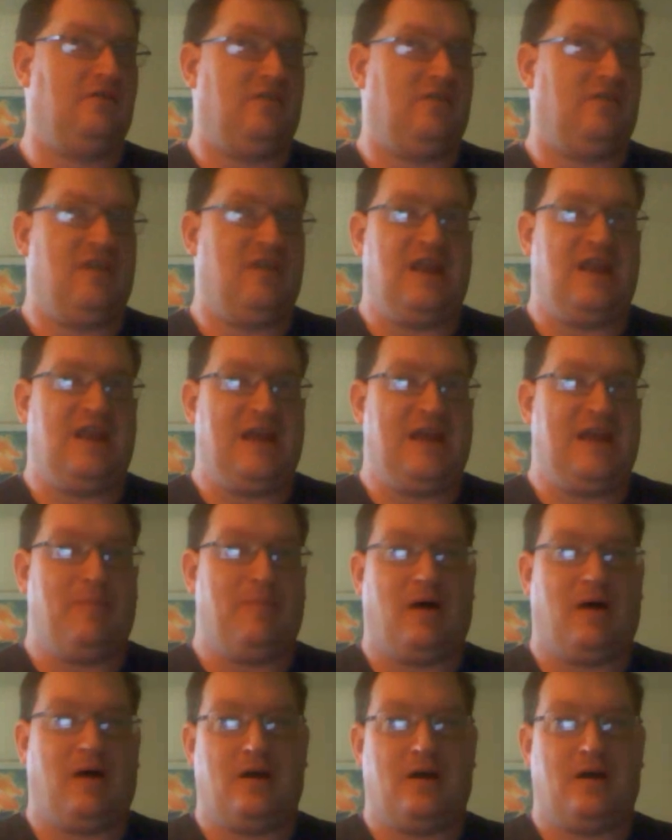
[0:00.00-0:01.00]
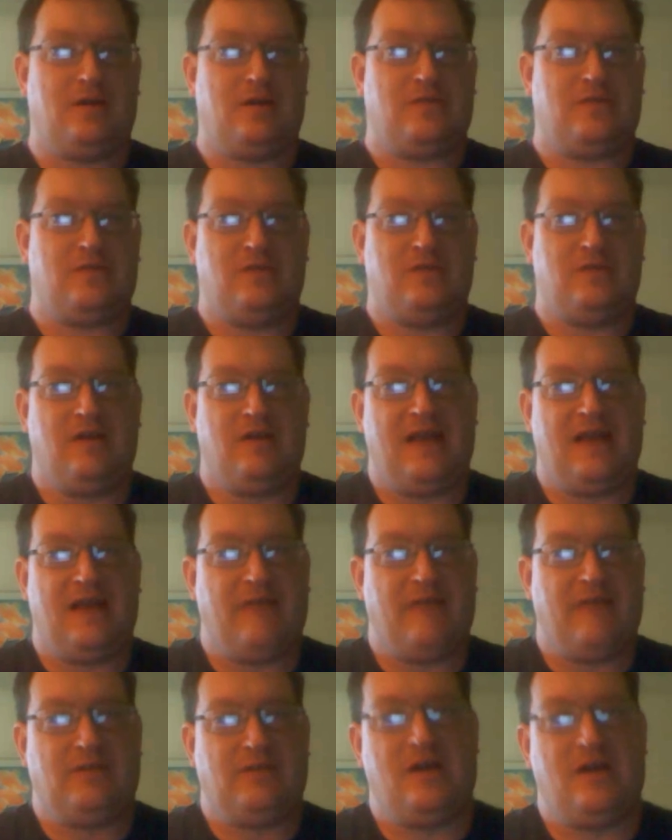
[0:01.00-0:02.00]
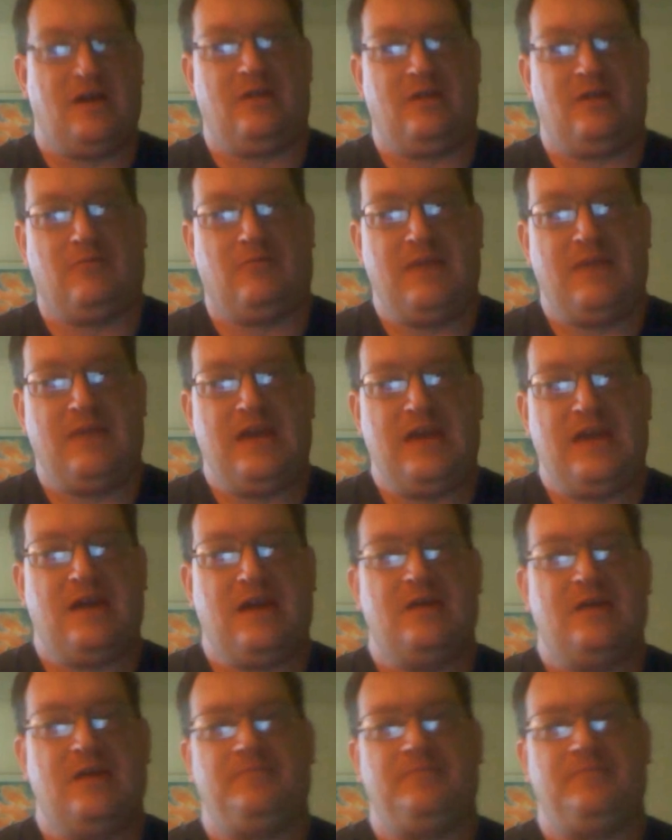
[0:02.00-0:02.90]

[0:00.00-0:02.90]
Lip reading: In 8 parts, you can have it done in a week.